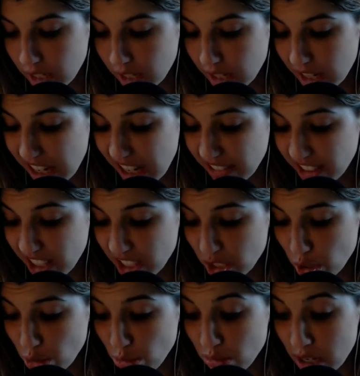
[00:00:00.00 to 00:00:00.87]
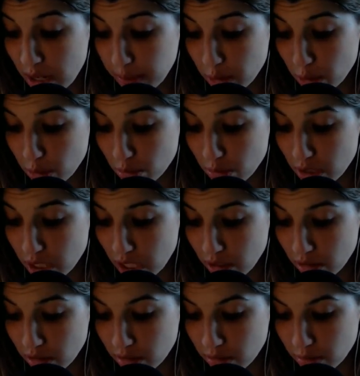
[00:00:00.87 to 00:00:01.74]
"I've got 2 Neptunes
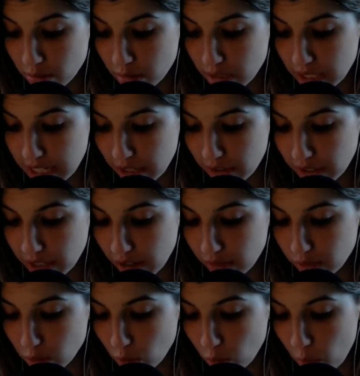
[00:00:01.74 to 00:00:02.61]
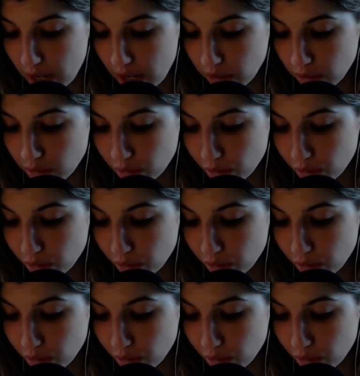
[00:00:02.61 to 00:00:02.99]
here," said Harry after a while,